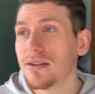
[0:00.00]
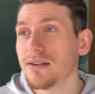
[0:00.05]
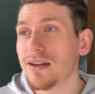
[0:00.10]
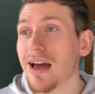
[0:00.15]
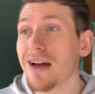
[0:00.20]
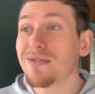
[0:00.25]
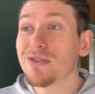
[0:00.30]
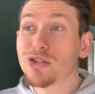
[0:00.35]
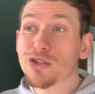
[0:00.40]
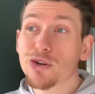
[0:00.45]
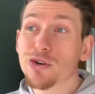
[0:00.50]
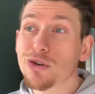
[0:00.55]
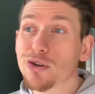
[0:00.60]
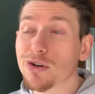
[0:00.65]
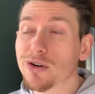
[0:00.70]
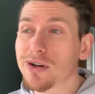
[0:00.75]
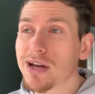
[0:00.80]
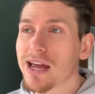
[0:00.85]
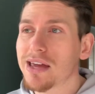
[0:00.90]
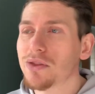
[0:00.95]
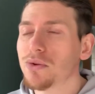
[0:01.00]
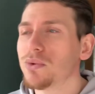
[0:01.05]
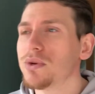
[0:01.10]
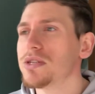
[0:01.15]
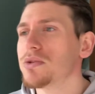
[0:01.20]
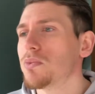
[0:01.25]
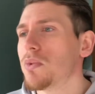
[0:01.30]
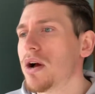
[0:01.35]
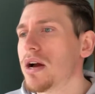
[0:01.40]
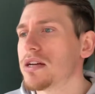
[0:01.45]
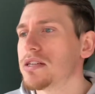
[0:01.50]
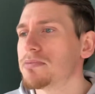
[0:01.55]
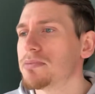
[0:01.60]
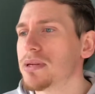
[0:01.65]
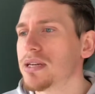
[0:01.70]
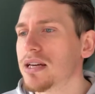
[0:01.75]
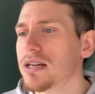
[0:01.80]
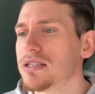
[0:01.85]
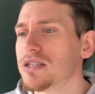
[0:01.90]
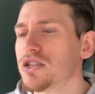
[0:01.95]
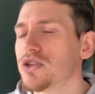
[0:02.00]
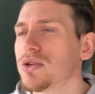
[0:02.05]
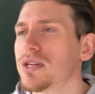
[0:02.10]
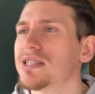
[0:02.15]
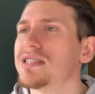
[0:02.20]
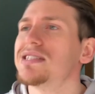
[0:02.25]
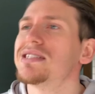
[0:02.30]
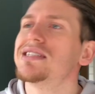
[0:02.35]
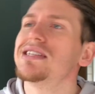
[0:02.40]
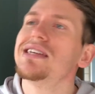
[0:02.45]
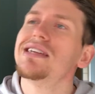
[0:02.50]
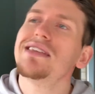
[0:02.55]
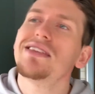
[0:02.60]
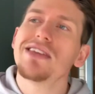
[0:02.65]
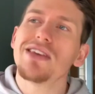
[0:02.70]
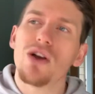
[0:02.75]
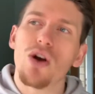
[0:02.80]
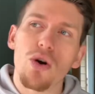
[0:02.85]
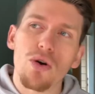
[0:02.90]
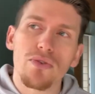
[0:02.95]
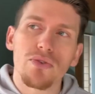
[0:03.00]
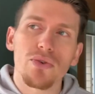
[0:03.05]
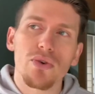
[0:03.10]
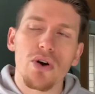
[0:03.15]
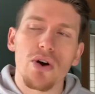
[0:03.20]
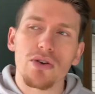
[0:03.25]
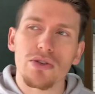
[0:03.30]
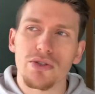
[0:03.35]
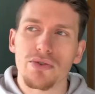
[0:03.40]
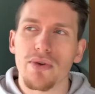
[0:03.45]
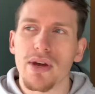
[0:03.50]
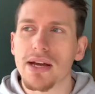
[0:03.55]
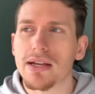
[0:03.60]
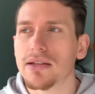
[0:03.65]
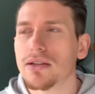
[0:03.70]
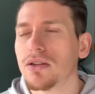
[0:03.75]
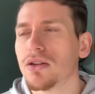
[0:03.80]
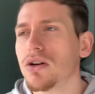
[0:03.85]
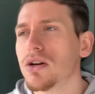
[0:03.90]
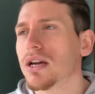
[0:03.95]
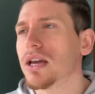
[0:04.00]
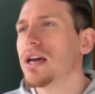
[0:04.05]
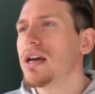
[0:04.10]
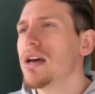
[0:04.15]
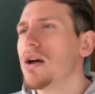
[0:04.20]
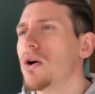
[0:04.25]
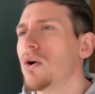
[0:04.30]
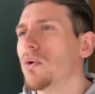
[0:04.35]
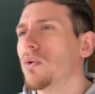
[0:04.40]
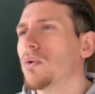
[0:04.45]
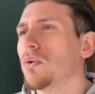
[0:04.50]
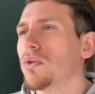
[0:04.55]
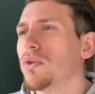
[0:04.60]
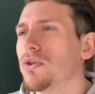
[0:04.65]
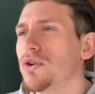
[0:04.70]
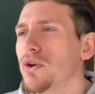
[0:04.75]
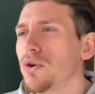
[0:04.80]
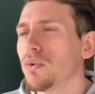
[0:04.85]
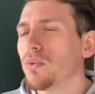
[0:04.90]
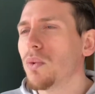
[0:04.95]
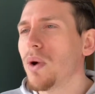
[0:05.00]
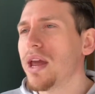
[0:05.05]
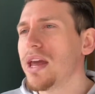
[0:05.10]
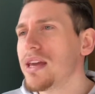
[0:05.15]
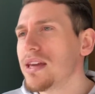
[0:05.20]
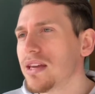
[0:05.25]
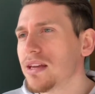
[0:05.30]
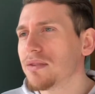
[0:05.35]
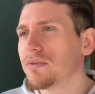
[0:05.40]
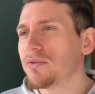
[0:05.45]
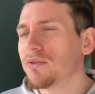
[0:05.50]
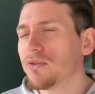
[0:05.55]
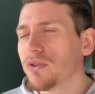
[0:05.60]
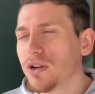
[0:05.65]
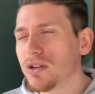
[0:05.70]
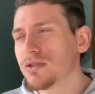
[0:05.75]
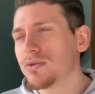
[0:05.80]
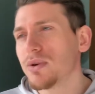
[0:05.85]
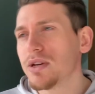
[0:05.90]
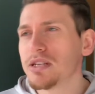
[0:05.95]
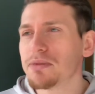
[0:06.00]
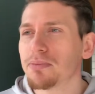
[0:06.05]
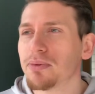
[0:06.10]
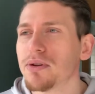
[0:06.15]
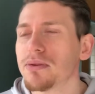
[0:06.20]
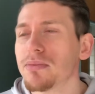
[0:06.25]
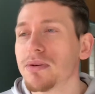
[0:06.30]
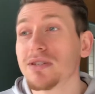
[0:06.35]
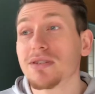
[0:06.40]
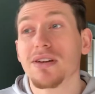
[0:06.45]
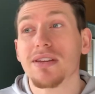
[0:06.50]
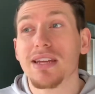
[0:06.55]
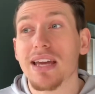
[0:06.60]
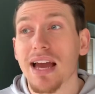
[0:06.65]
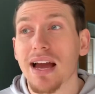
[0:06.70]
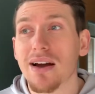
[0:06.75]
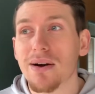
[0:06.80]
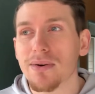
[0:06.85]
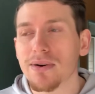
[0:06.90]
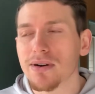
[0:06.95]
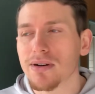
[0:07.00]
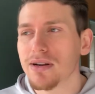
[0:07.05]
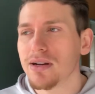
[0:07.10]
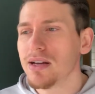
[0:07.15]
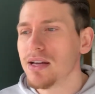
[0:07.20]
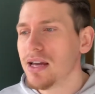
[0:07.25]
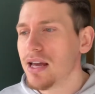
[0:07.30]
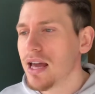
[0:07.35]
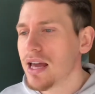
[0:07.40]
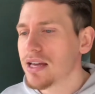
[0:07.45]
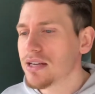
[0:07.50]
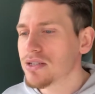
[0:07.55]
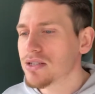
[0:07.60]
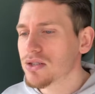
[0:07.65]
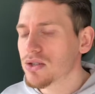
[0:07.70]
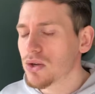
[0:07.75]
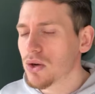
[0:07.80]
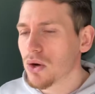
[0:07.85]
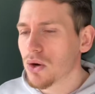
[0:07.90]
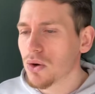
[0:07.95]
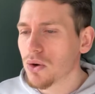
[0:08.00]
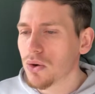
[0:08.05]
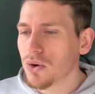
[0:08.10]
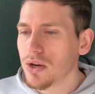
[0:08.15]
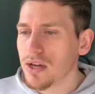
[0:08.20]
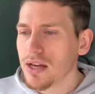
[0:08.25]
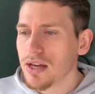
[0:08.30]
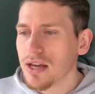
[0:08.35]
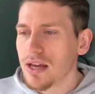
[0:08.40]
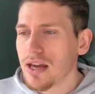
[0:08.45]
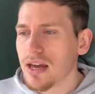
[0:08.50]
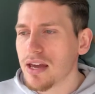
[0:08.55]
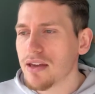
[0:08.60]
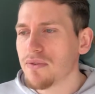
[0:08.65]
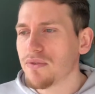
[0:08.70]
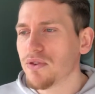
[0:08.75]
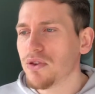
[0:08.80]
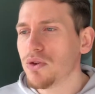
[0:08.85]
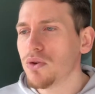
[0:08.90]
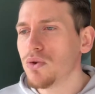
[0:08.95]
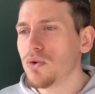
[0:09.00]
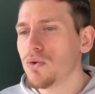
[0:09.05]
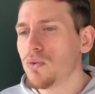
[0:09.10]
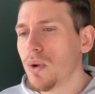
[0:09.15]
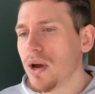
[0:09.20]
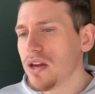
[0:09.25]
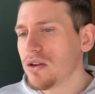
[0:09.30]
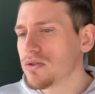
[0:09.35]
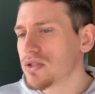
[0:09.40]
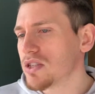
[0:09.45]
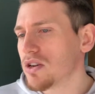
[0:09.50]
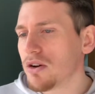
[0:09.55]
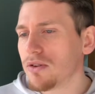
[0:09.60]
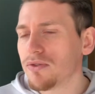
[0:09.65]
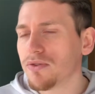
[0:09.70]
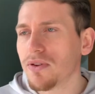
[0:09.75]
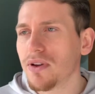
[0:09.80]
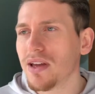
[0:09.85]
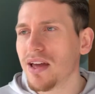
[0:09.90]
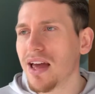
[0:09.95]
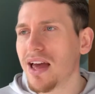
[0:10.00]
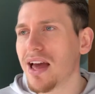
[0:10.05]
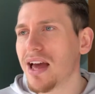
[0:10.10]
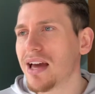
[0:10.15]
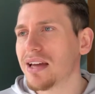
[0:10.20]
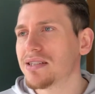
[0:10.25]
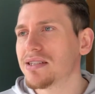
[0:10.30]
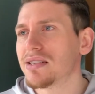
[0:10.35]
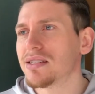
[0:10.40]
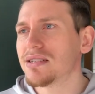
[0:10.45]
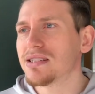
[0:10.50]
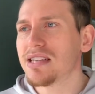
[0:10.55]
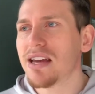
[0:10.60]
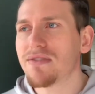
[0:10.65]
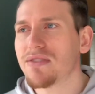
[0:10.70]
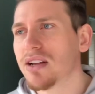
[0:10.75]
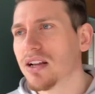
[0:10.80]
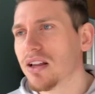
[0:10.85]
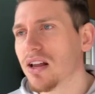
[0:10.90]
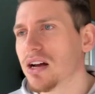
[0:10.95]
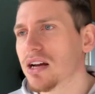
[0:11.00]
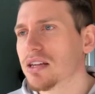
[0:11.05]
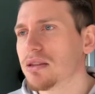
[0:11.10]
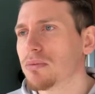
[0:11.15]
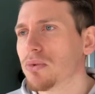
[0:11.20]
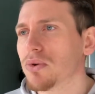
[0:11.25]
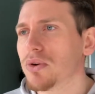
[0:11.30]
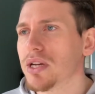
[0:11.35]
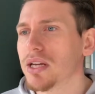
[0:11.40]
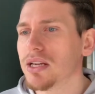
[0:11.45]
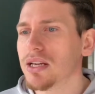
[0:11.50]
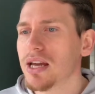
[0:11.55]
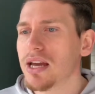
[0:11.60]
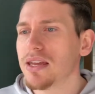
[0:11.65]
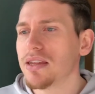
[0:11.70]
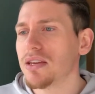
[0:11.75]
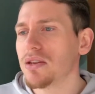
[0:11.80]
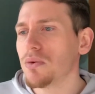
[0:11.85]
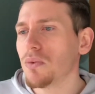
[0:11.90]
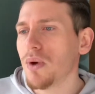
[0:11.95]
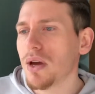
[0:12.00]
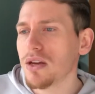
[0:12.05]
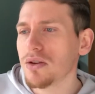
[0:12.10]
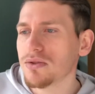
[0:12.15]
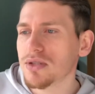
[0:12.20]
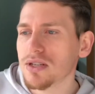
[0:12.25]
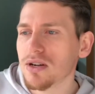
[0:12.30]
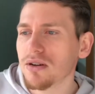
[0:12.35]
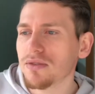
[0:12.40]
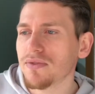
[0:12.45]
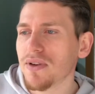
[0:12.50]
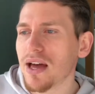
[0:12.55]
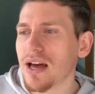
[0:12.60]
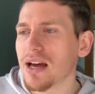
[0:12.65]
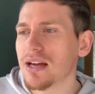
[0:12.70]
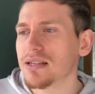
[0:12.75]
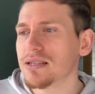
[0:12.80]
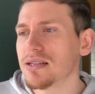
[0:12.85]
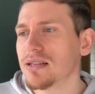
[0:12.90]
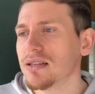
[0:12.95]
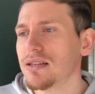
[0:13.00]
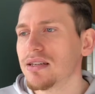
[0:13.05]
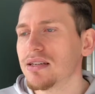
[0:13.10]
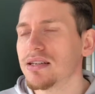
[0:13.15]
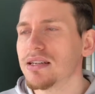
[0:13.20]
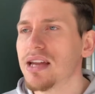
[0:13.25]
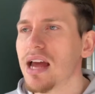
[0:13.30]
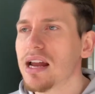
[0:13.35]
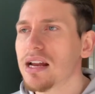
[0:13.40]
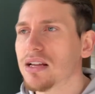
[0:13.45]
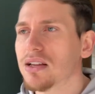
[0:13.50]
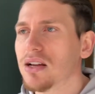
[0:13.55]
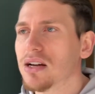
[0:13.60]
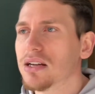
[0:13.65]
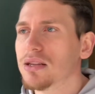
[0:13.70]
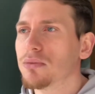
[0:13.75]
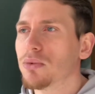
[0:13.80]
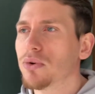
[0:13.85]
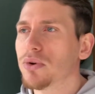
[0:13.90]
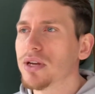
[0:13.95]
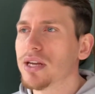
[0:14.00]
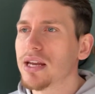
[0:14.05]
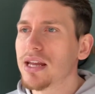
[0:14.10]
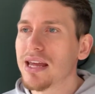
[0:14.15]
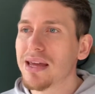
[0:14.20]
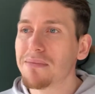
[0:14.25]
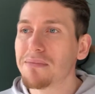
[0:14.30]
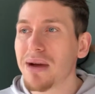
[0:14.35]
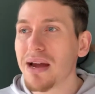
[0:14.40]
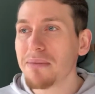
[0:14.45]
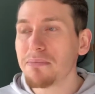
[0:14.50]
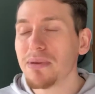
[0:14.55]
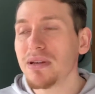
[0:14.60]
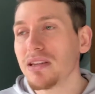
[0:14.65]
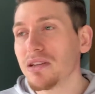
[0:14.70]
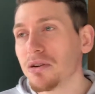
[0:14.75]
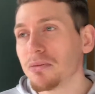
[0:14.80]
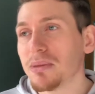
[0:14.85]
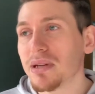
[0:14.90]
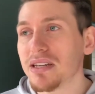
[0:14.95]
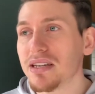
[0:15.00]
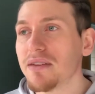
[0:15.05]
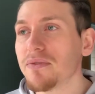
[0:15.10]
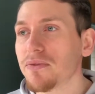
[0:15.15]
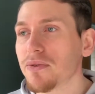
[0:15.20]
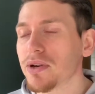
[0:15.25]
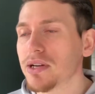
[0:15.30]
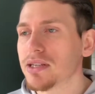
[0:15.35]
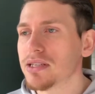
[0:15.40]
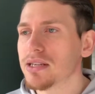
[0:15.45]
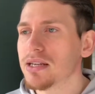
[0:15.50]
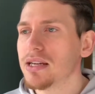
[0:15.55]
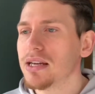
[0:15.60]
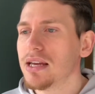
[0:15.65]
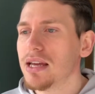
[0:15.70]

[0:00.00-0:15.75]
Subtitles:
Have a journal. And the reason why is because you can see the overall trend. Look, your weight fluctuates pretty much on the hour. And so if you weigh yourself at 7 o'clock in the morning and then you weigh yourself at 9 o'clock in the morning, it might be a little bit different.